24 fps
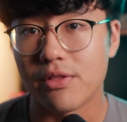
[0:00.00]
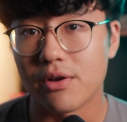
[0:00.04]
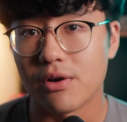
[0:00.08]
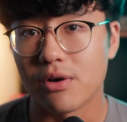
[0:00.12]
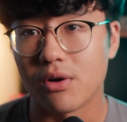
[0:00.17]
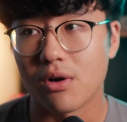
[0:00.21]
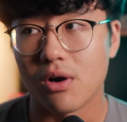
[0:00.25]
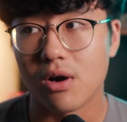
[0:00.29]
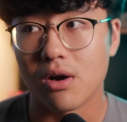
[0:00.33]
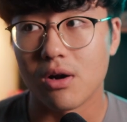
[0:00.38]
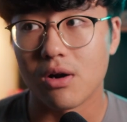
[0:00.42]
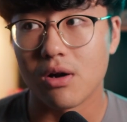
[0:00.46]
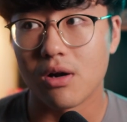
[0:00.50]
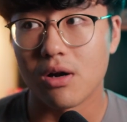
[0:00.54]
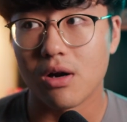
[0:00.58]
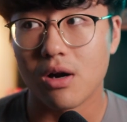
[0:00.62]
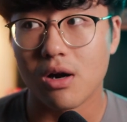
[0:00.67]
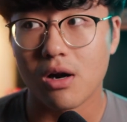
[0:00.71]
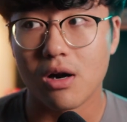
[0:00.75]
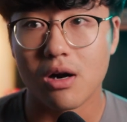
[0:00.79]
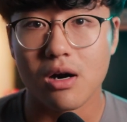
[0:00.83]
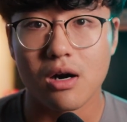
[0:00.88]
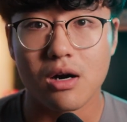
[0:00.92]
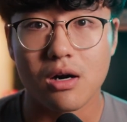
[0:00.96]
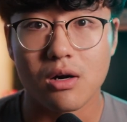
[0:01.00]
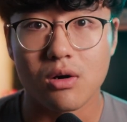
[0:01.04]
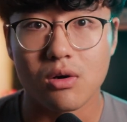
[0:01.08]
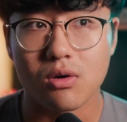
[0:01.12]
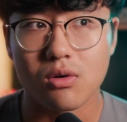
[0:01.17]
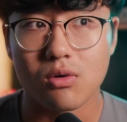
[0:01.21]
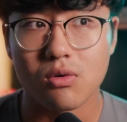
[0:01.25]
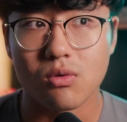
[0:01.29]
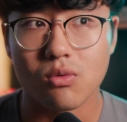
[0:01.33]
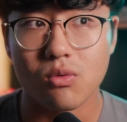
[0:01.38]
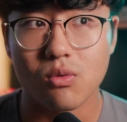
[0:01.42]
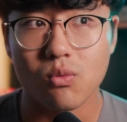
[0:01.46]
there
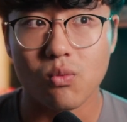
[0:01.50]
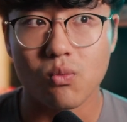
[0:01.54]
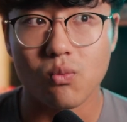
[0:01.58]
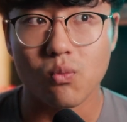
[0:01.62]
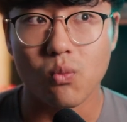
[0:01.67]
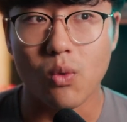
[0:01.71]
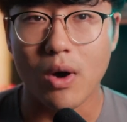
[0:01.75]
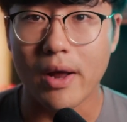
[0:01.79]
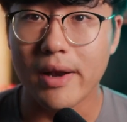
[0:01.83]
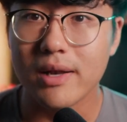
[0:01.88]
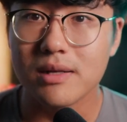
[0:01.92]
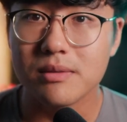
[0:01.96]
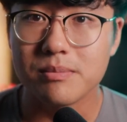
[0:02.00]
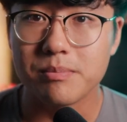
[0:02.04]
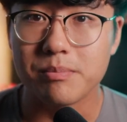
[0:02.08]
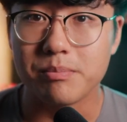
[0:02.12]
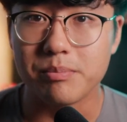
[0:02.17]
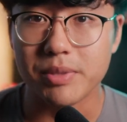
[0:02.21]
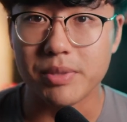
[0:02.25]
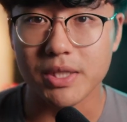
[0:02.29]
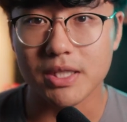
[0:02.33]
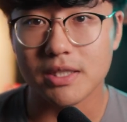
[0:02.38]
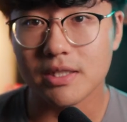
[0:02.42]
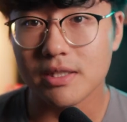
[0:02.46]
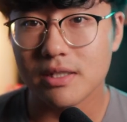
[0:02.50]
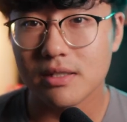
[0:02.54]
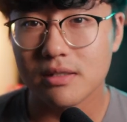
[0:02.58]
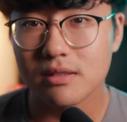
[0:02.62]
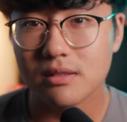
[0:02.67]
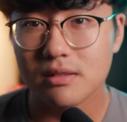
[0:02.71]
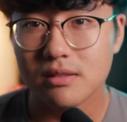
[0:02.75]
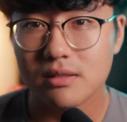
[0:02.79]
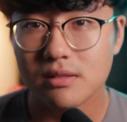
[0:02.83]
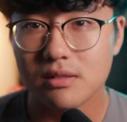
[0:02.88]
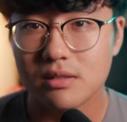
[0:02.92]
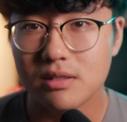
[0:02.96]
are 1
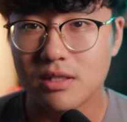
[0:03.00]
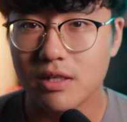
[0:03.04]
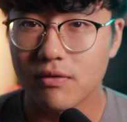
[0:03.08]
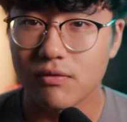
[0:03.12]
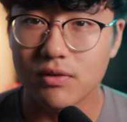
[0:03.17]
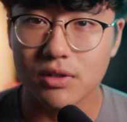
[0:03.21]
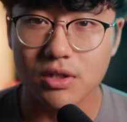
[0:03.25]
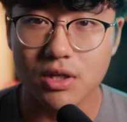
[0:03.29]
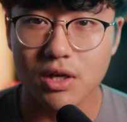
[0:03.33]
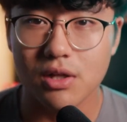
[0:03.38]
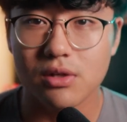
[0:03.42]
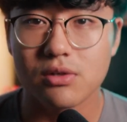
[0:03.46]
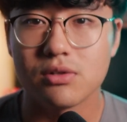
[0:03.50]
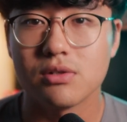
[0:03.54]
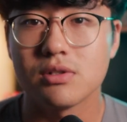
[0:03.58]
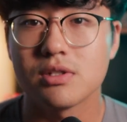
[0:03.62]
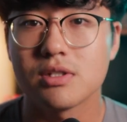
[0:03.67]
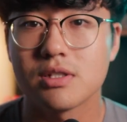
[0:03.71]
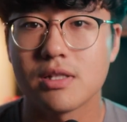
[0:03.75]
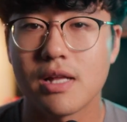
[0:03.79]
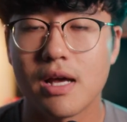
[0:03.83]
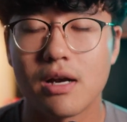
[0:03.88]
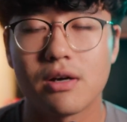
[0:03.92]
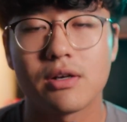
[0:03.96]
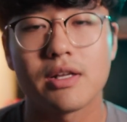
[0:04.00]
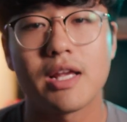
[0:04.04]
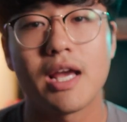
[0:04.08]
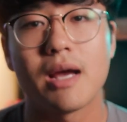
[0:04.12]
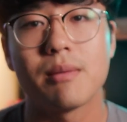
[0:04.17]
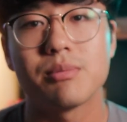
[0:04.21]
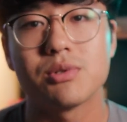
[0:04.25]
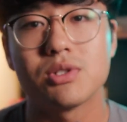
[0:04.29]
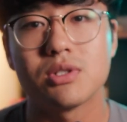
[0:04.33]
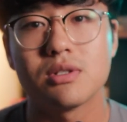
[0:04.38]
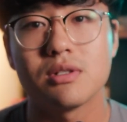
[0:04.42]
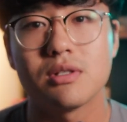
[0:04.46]
billion different colors that are
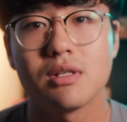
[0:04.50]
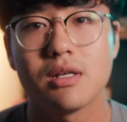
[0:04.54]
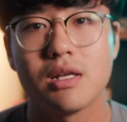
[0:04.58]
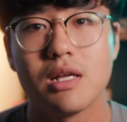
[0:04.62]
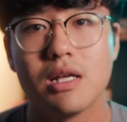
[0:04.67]
captured.